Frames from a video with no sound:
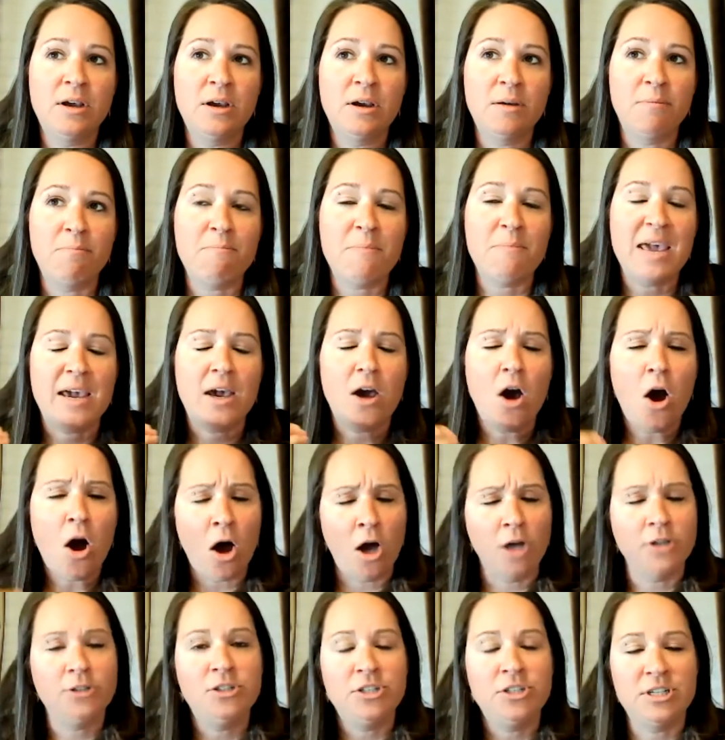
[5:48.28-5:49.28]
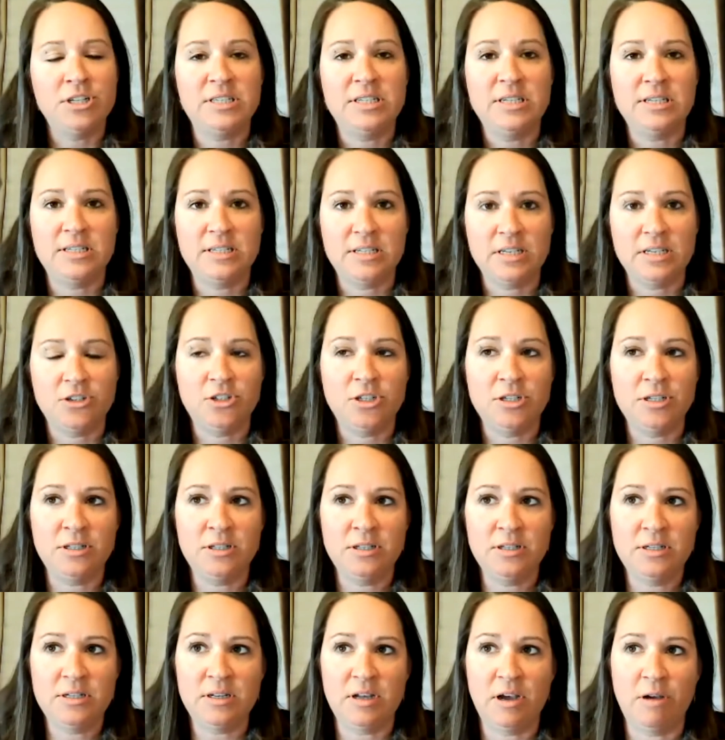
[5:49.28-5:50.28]
make conscious
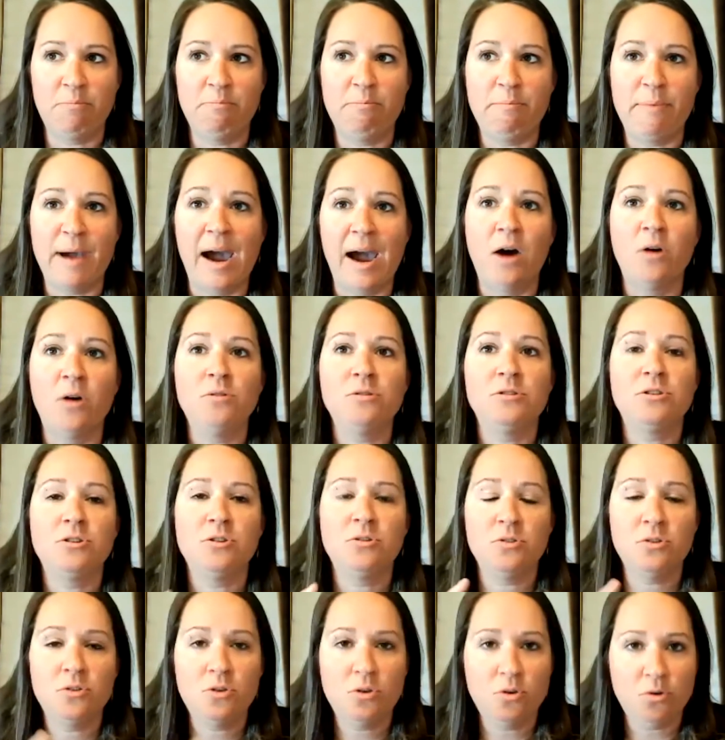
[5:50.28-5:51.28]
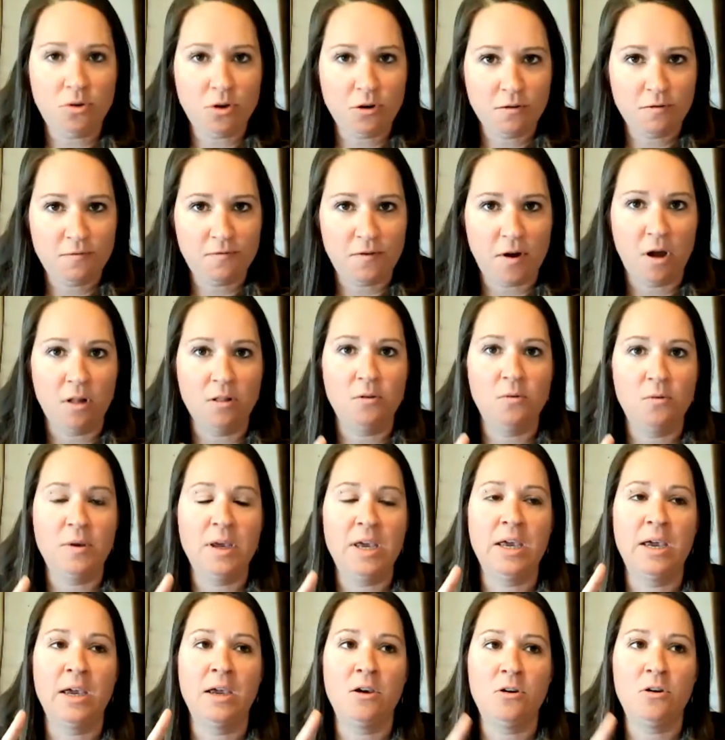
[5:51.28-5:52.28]
decisions about who you're
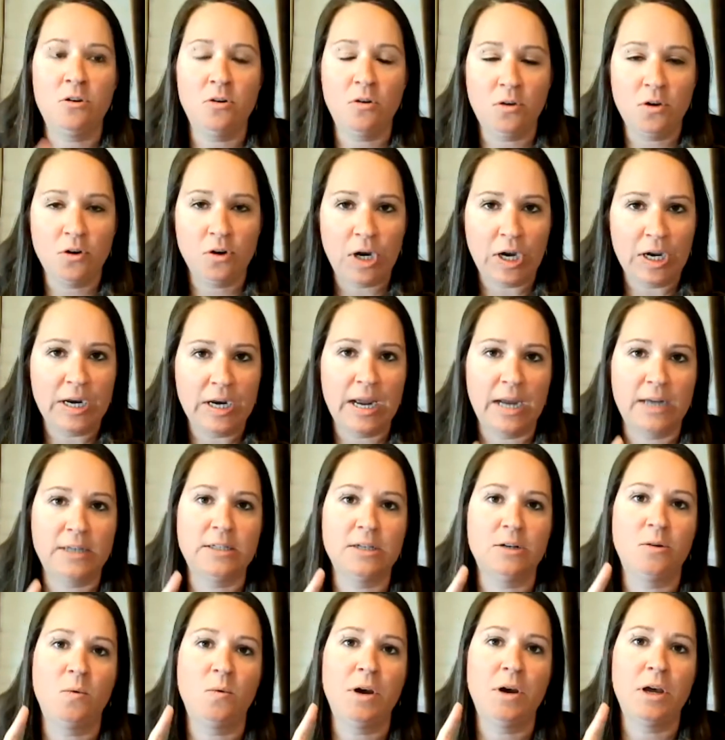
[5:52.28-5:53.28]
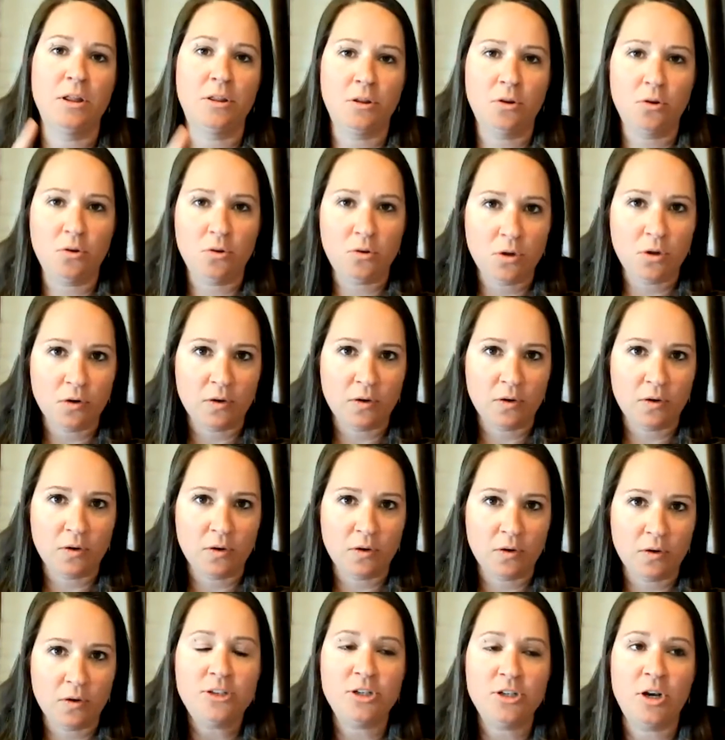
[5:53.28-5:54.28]
following, who you're connected with, who you're
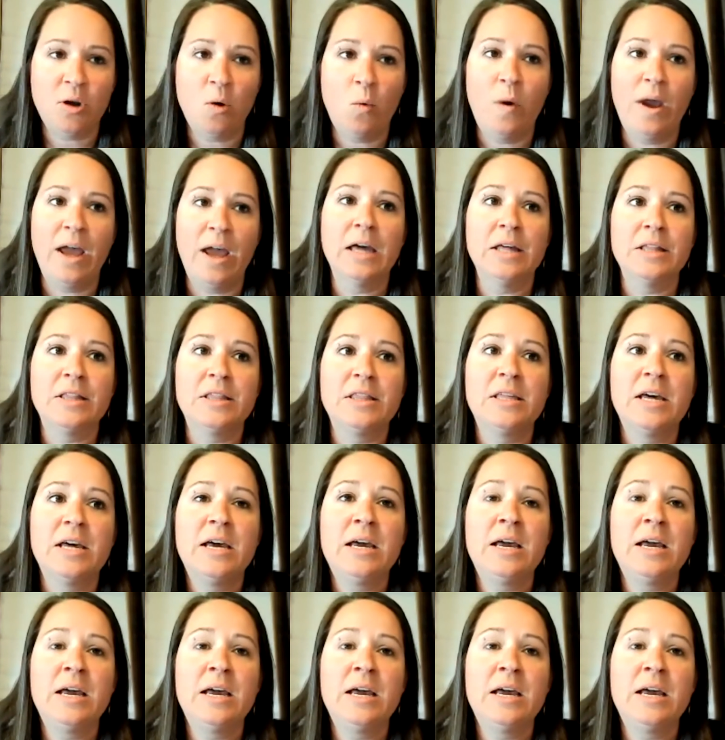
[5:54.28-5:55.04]
engaging with,